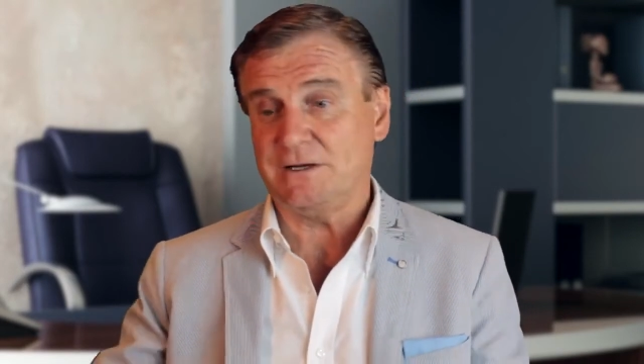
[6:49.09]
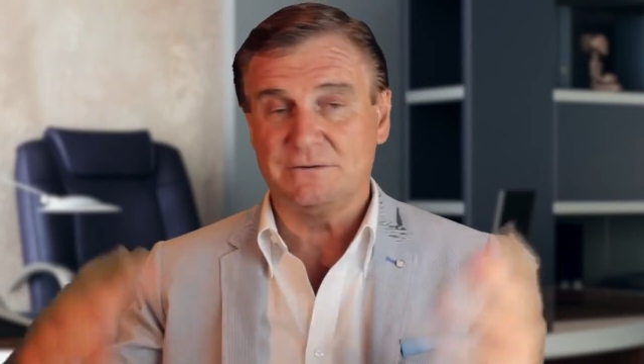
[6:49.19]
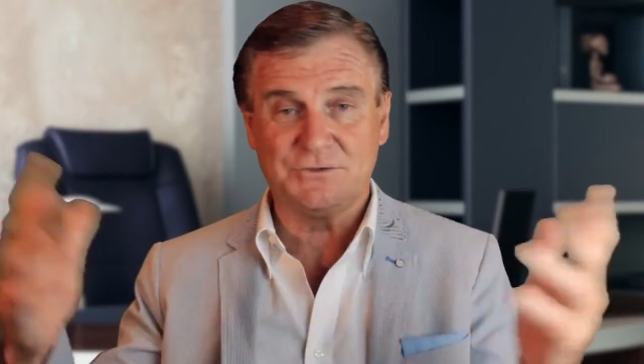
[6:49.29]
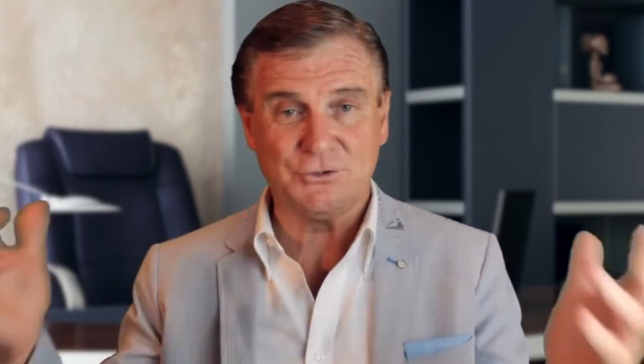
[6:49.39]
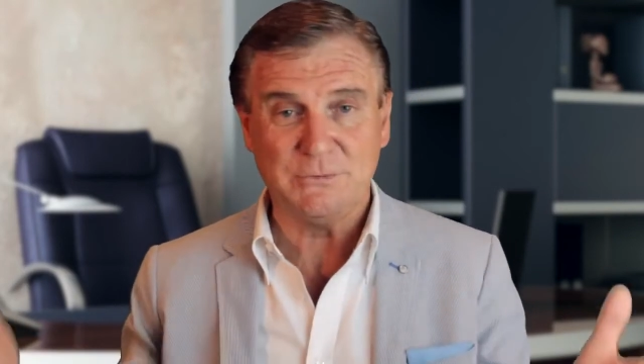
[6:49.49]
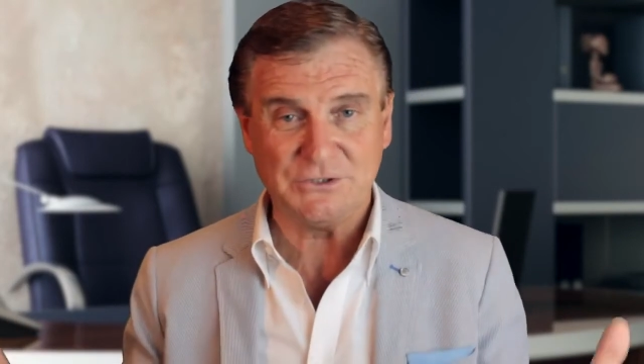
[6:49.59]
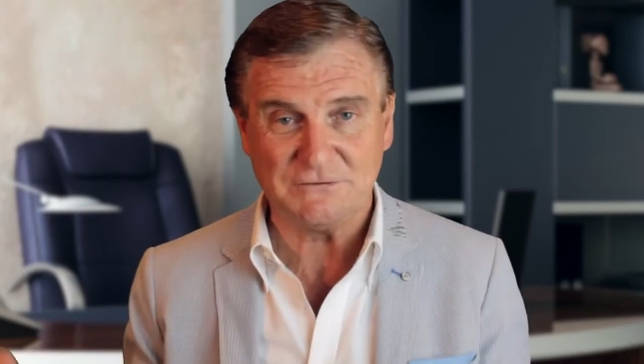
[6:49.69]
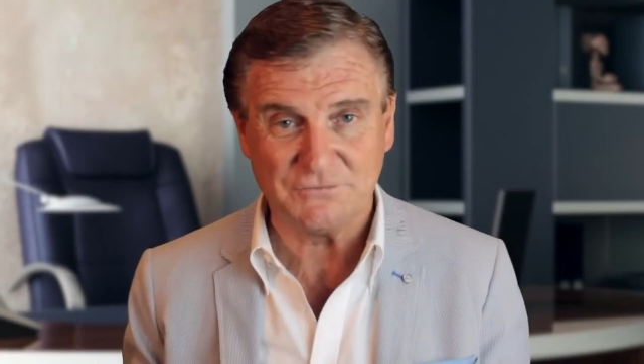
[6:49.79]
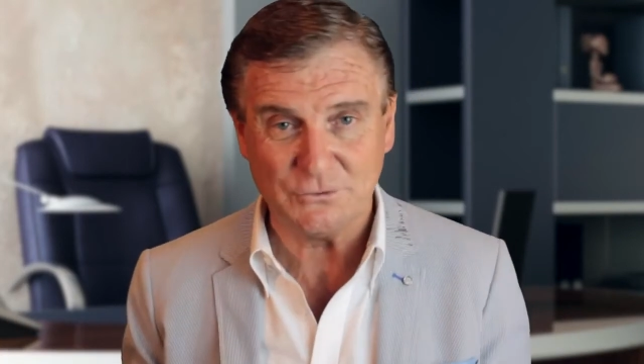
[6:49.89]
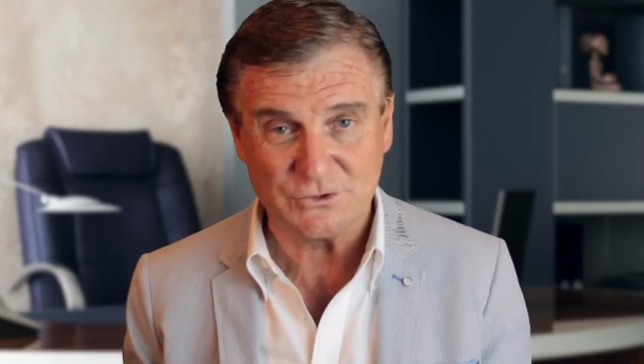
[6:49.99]
you know, two
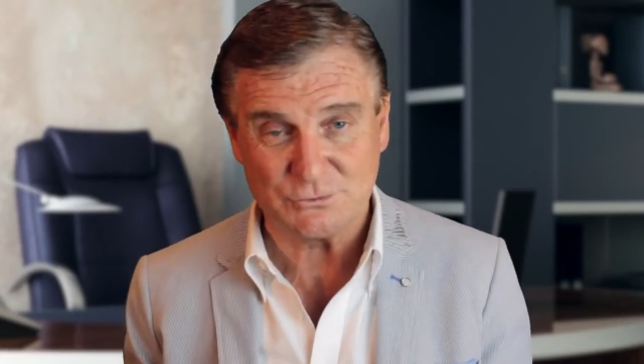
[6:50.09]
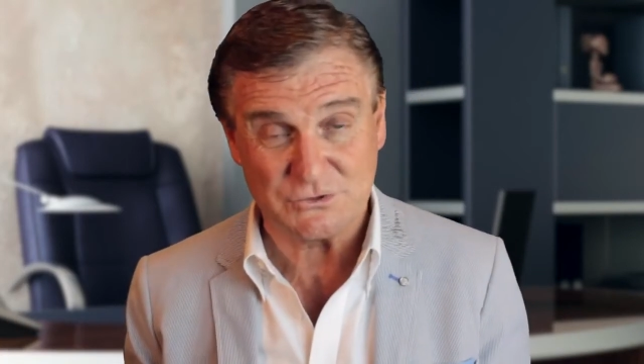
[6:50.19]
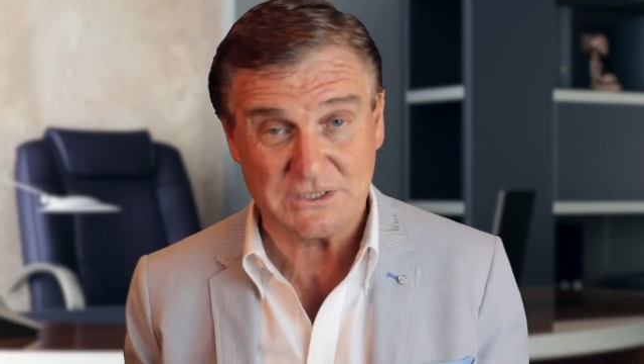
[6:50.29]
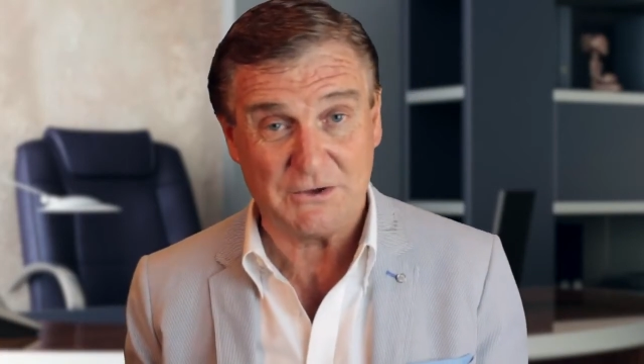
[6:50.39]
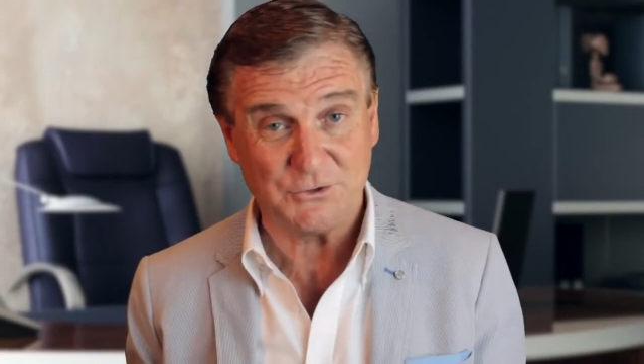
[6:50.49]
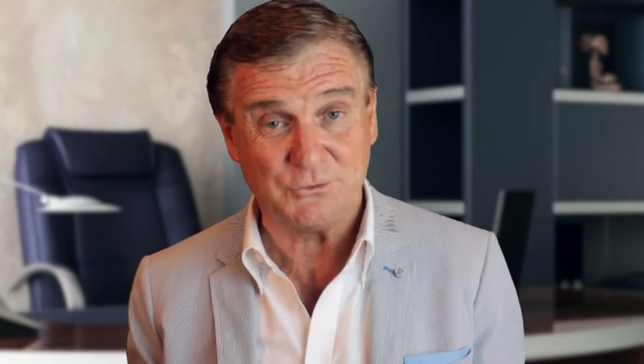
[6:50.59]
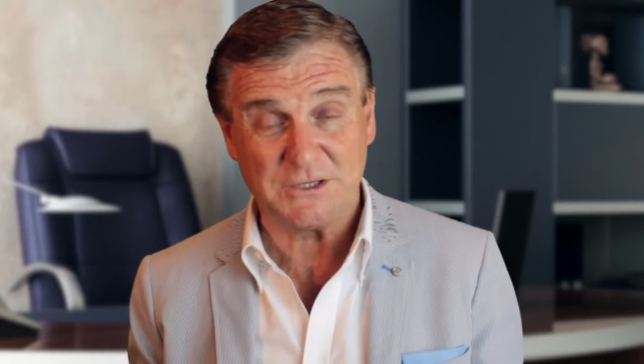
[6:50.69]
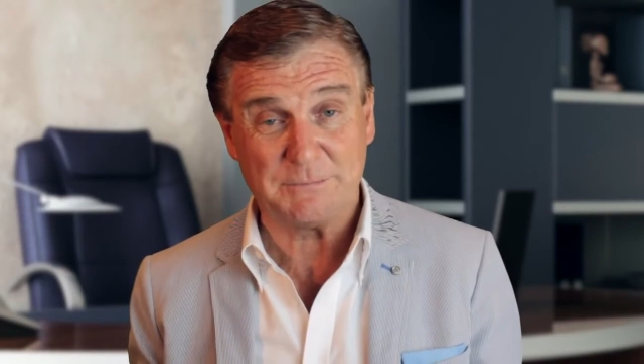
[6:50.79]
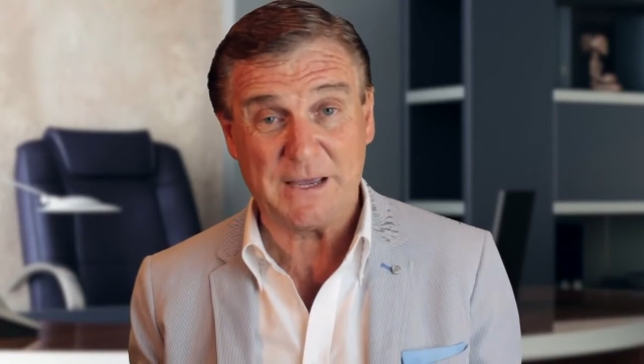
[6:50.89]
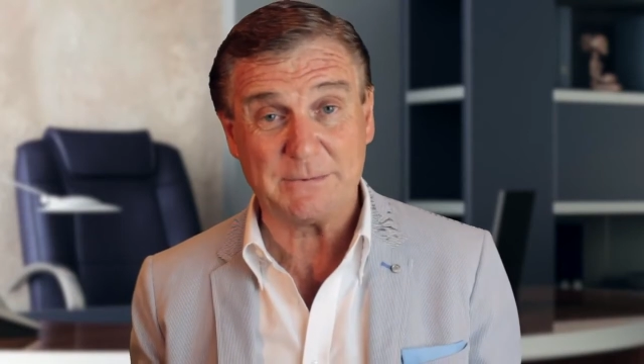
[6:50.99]
million viewers was going to
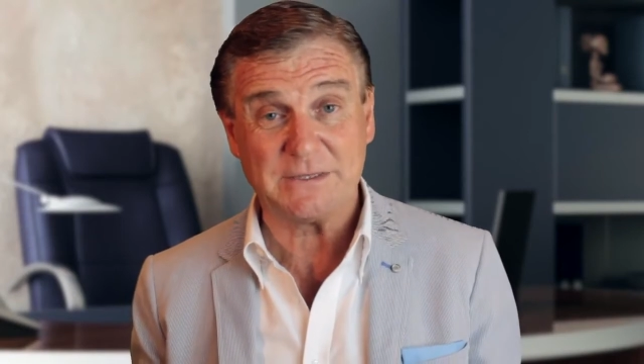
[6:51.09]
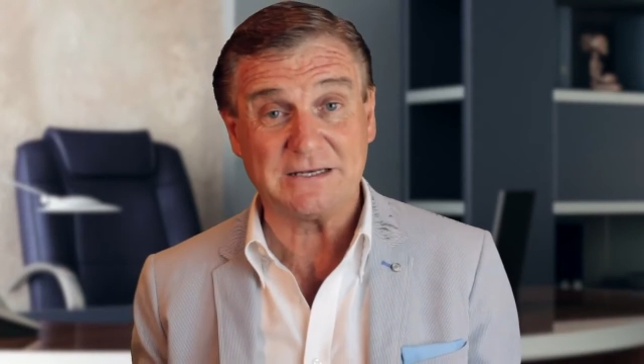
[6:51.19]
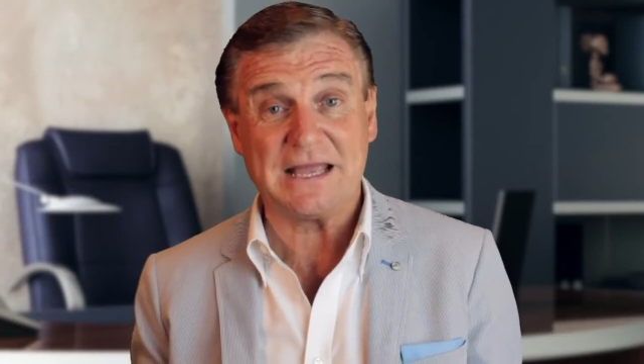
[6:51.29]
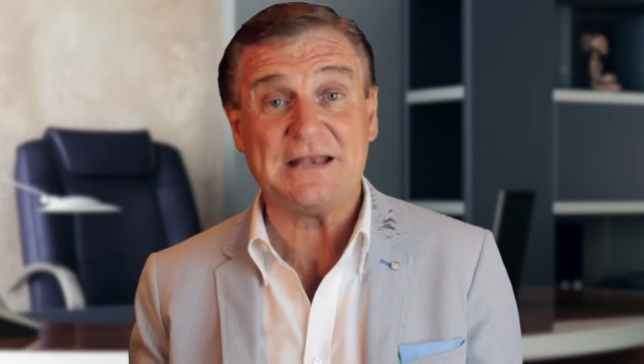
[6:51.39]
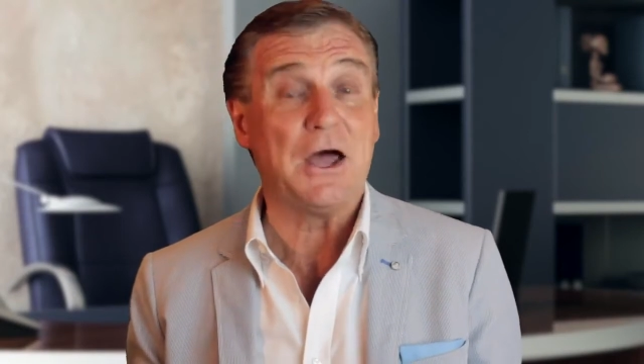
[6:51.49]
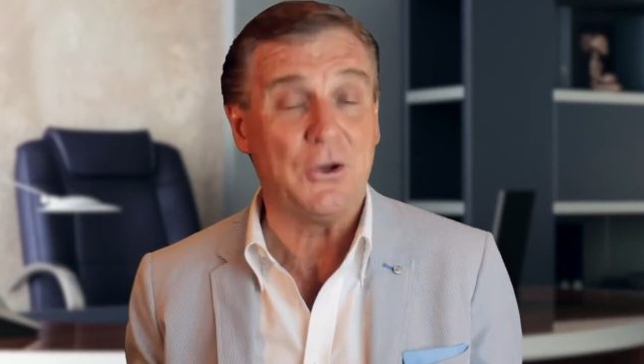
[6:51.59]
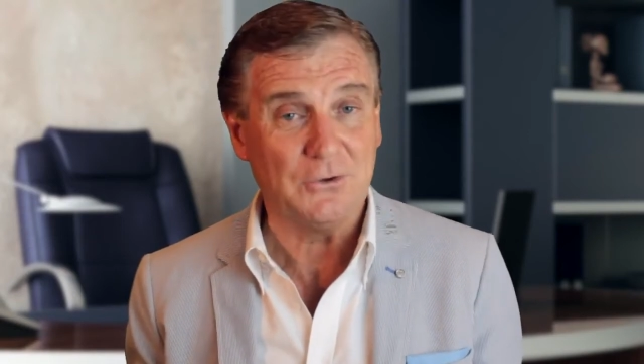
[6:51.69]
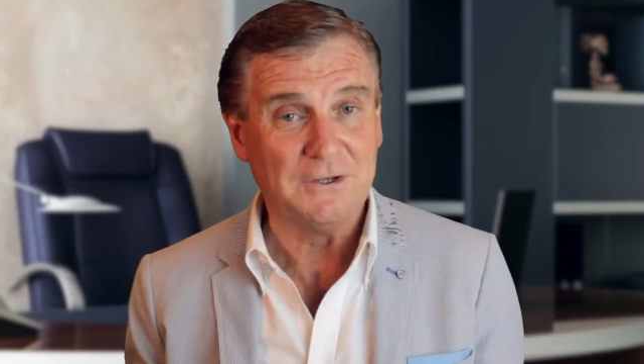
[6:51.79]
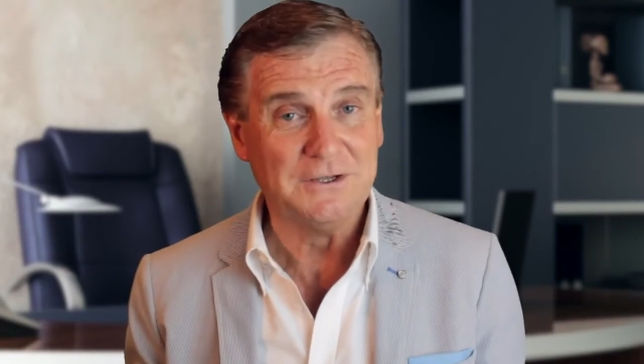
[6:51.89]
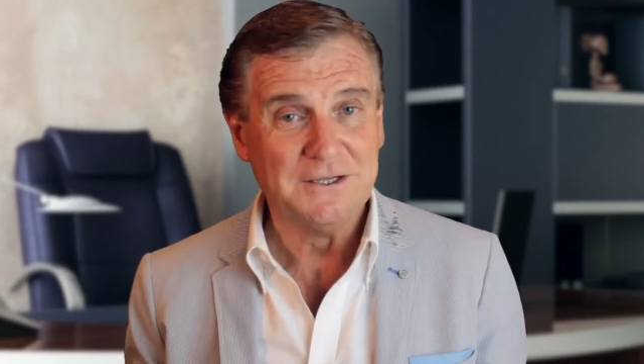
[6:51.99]
read the paper that day? No.